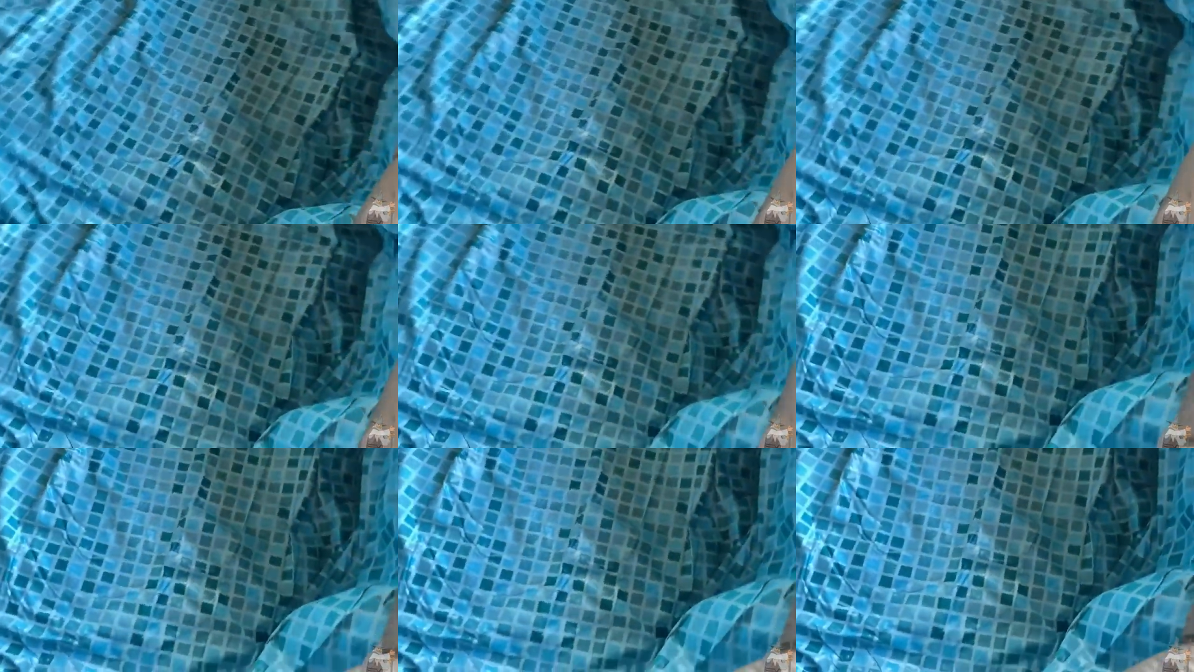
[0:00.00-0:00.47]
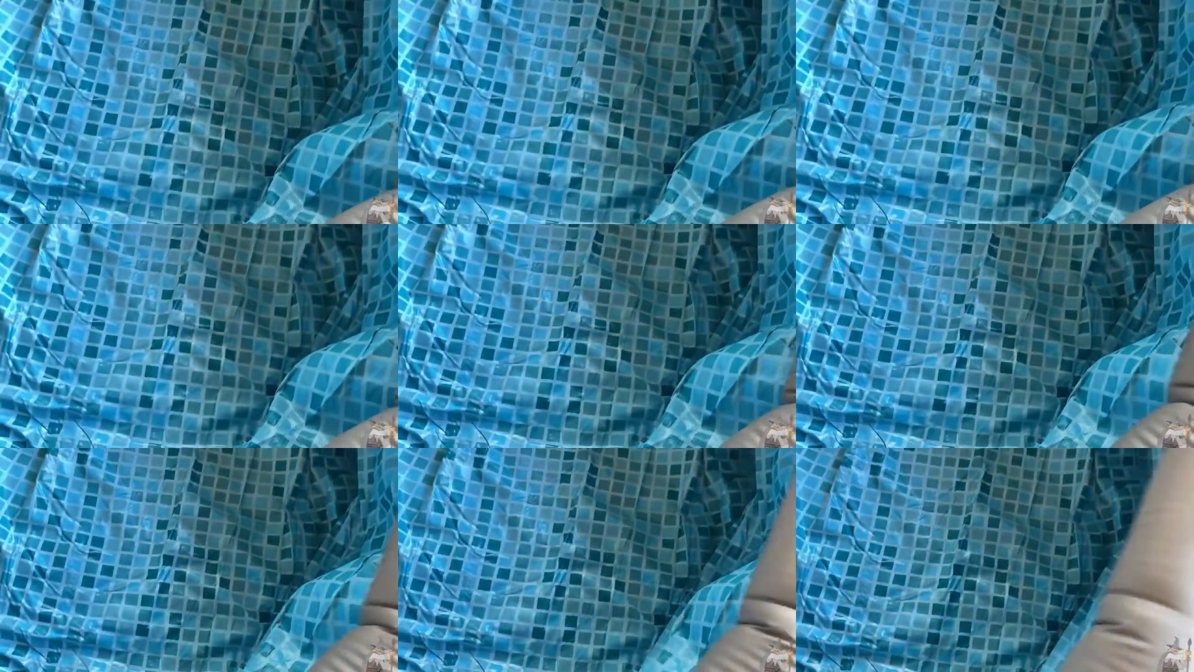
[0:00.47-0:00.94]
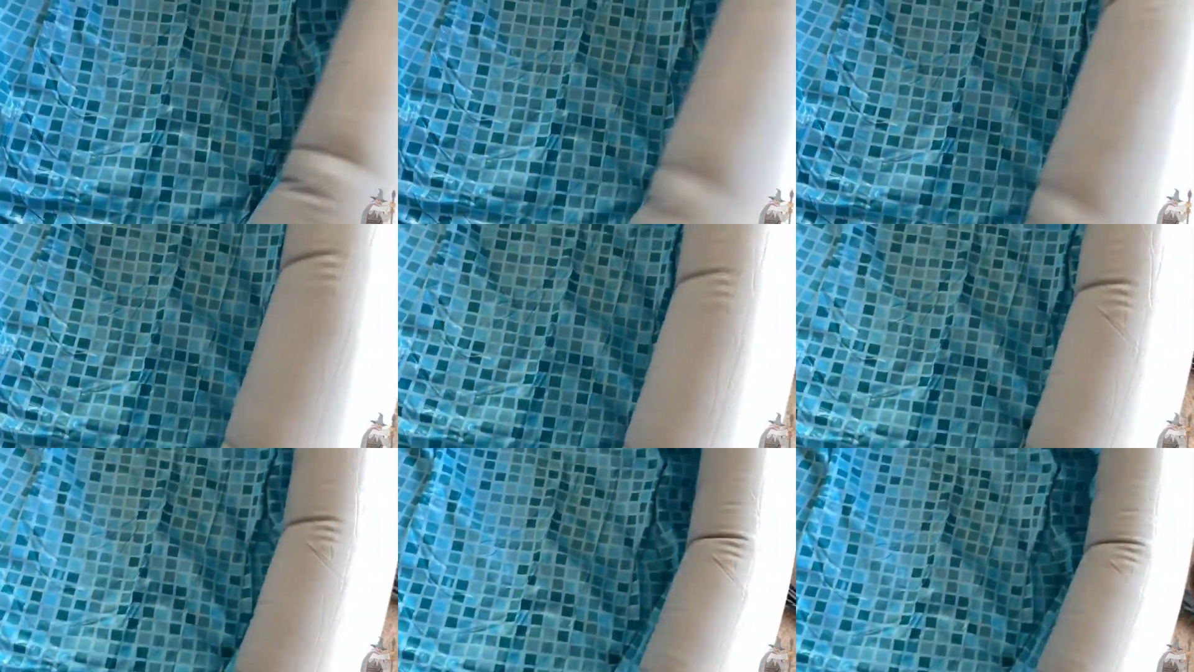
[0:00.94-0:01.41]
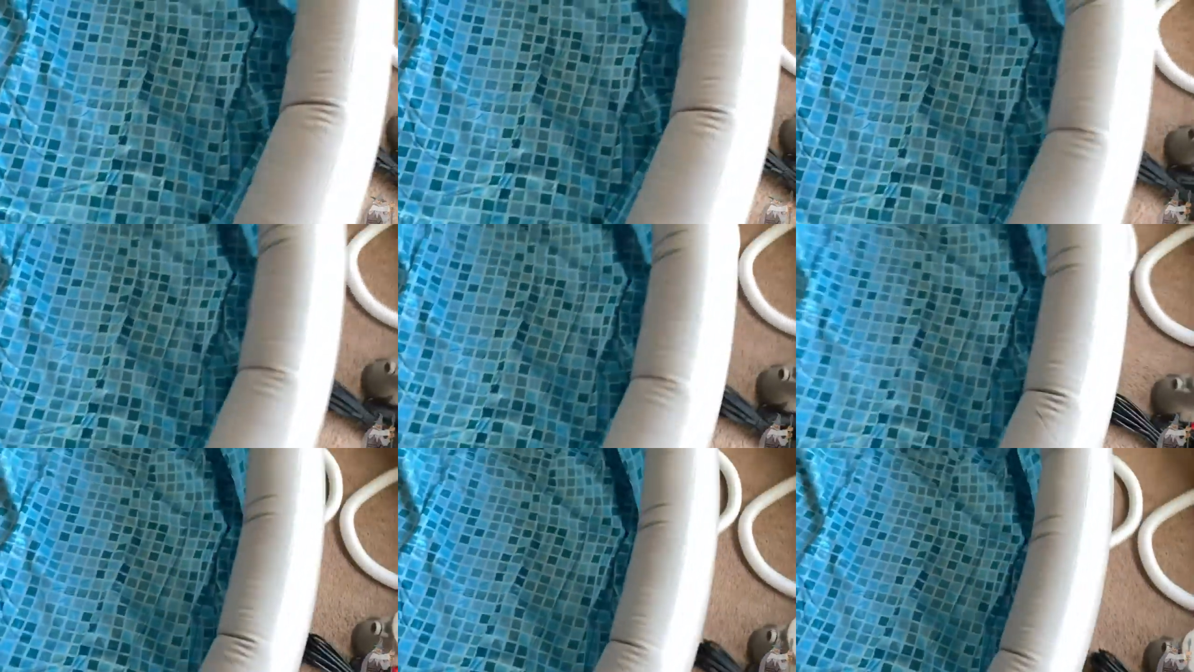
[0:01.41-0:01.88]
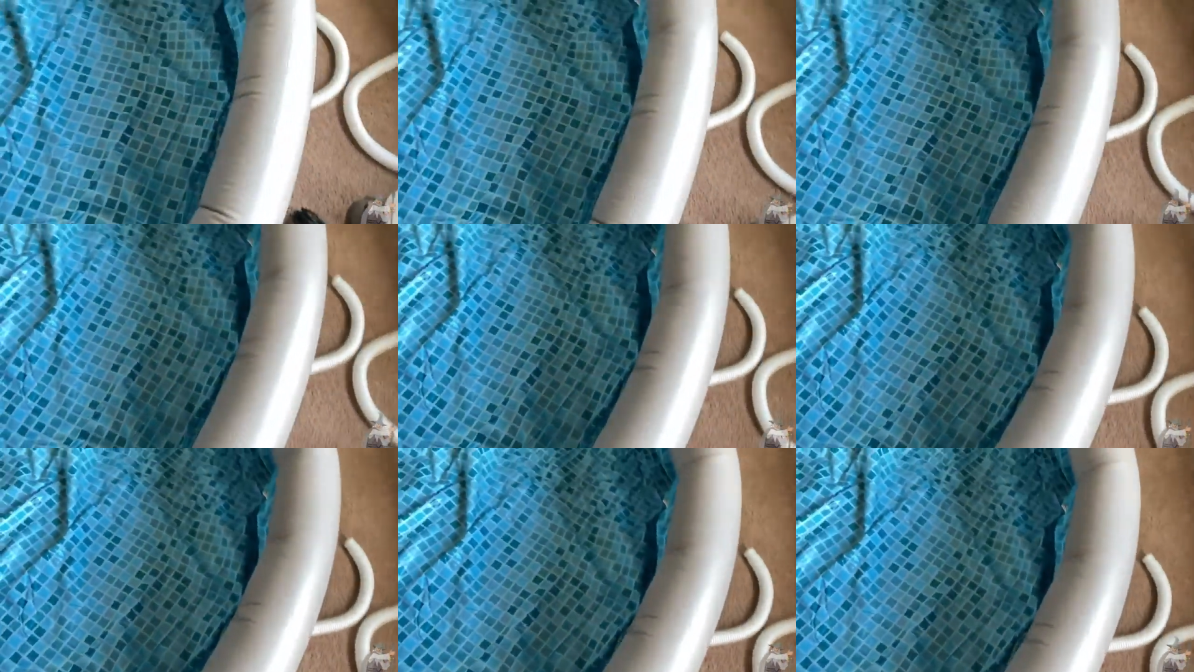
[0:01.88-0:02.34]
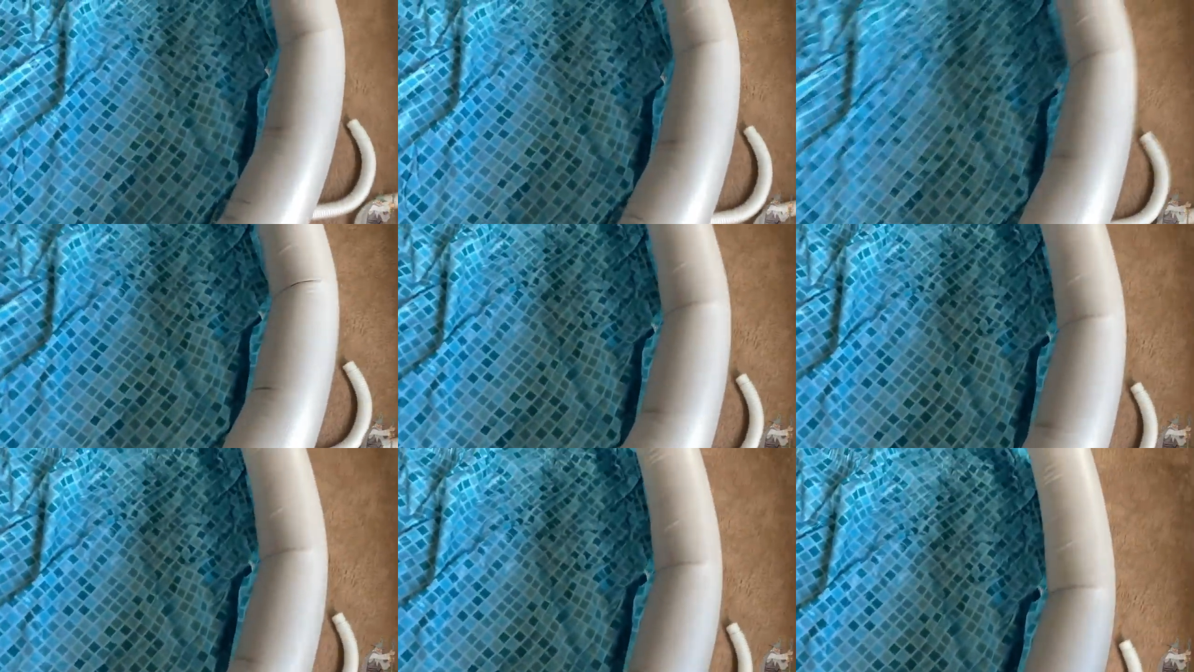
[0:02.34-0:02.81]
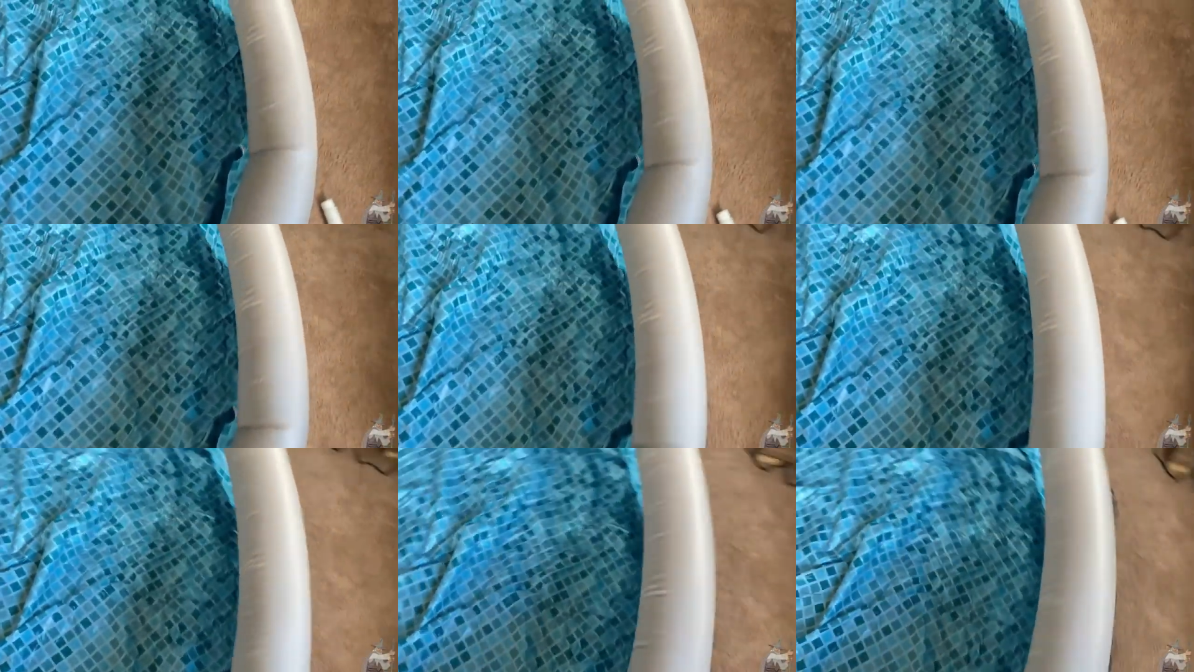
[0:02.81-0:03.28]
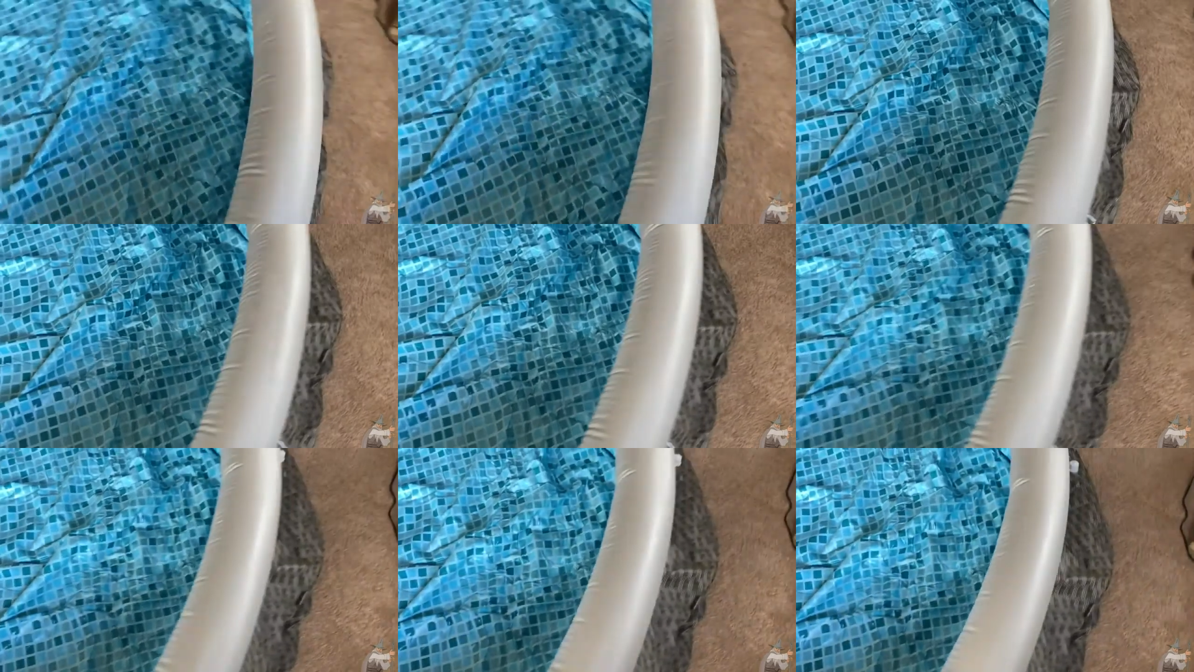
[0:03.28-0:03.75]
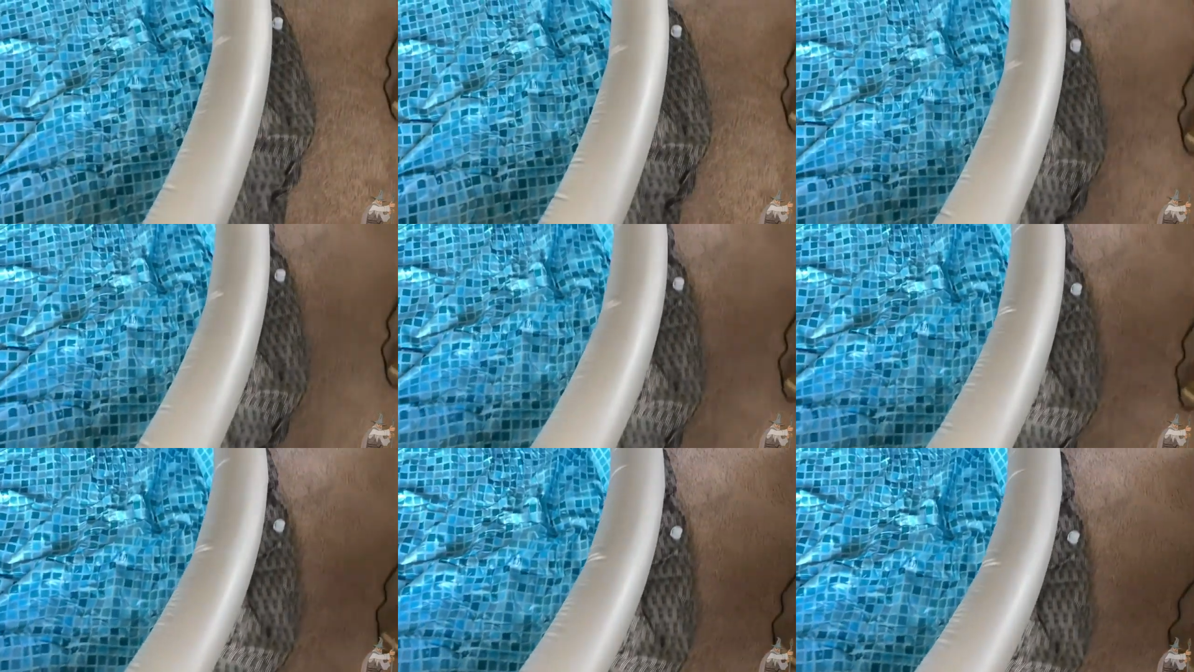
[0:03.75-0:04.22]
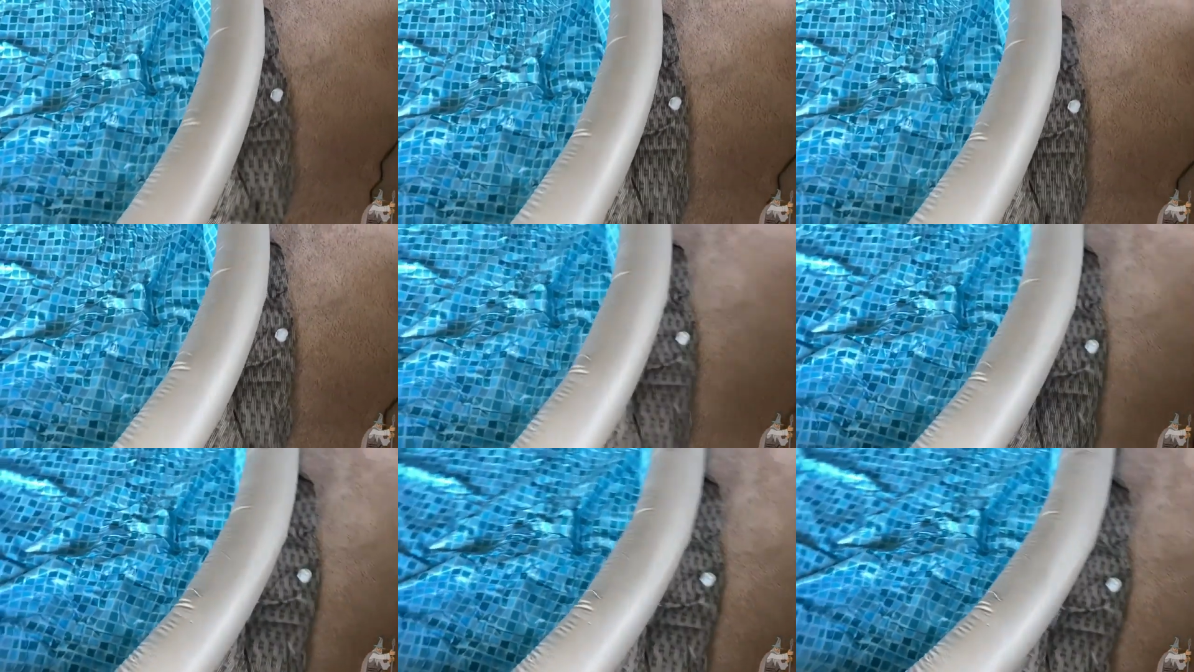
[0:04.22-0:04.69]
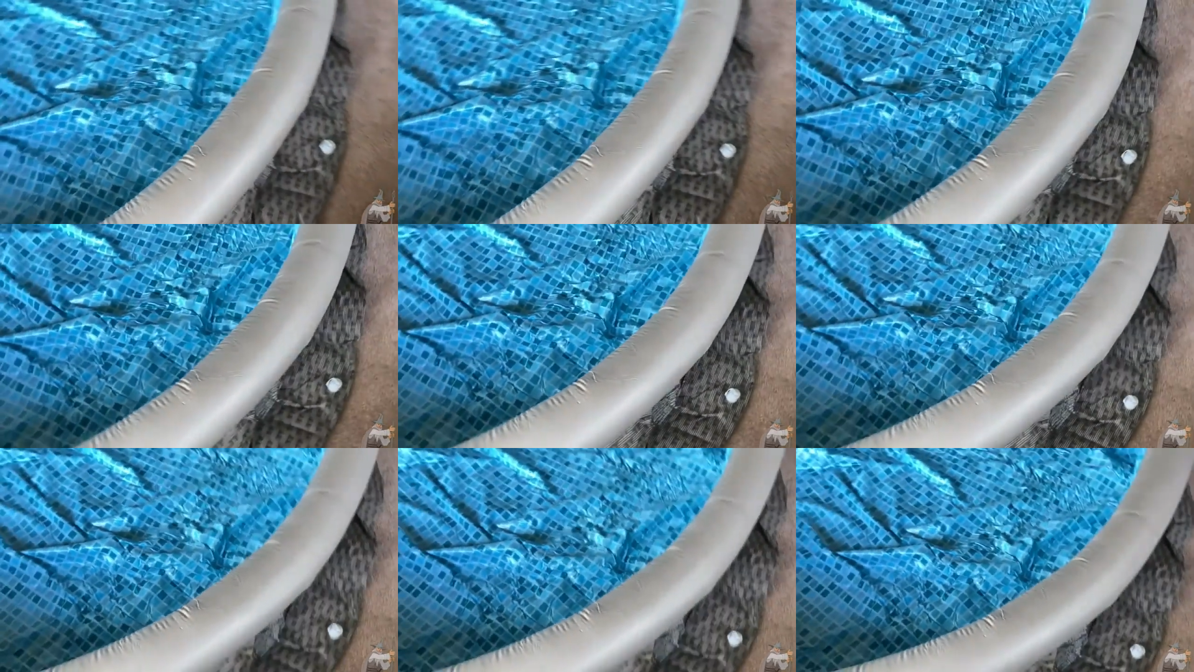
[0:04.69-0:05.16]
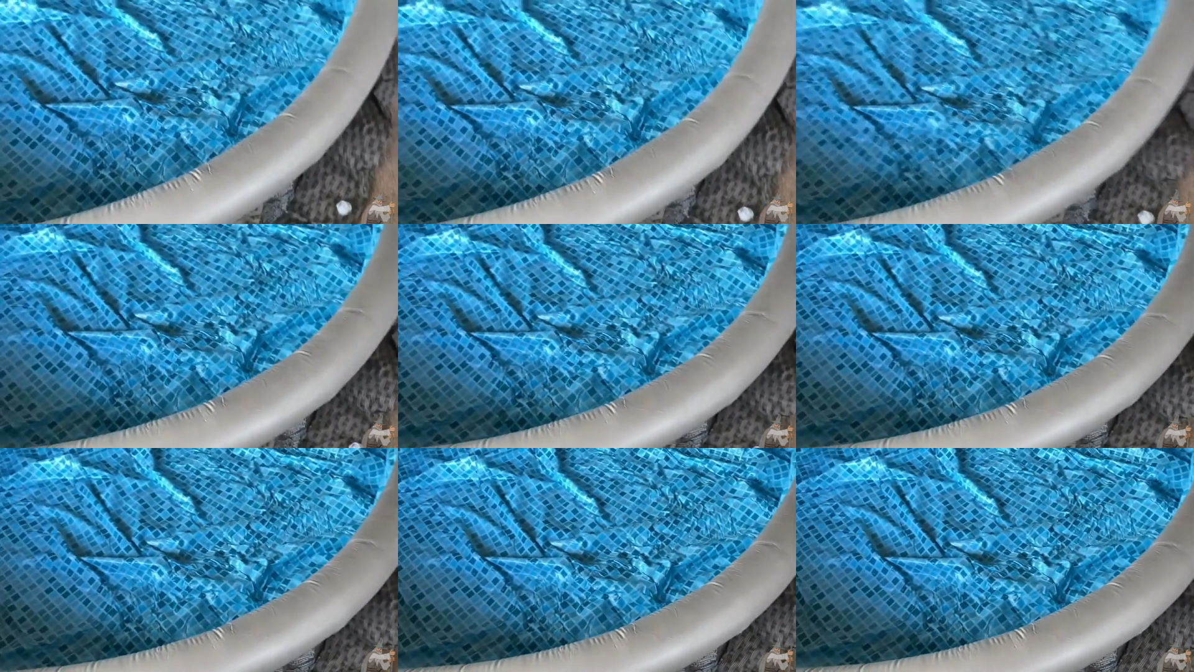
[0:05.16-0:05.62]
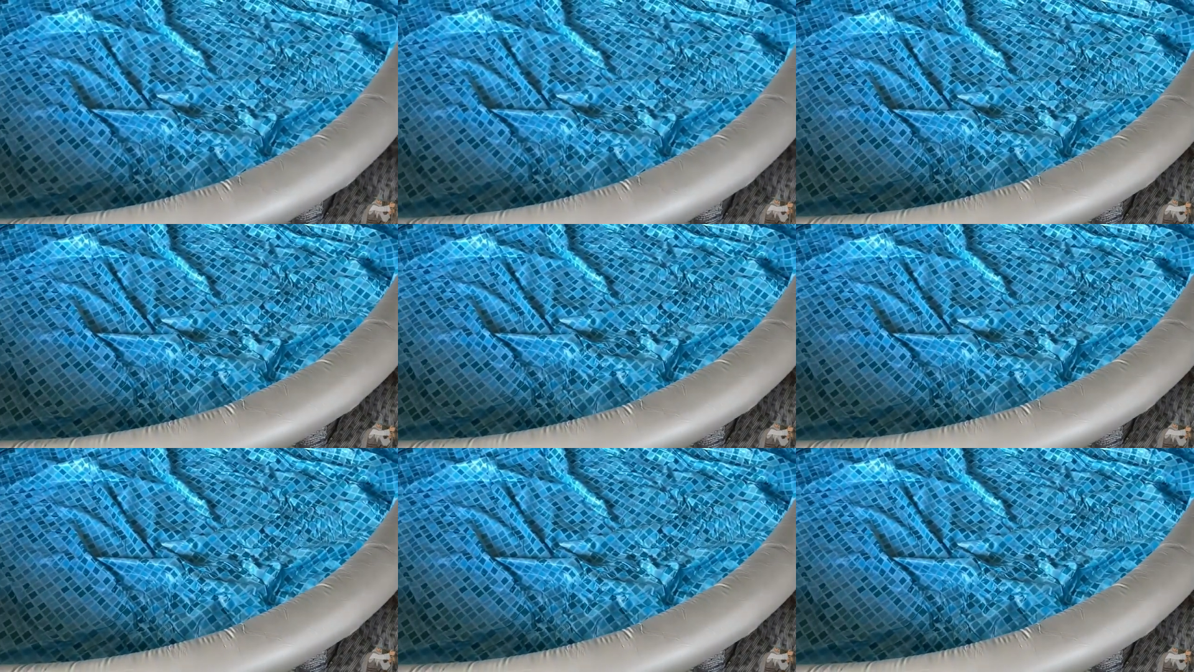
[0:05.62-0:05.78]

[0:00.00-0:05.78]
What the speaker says: Nobody's mouth can be seen.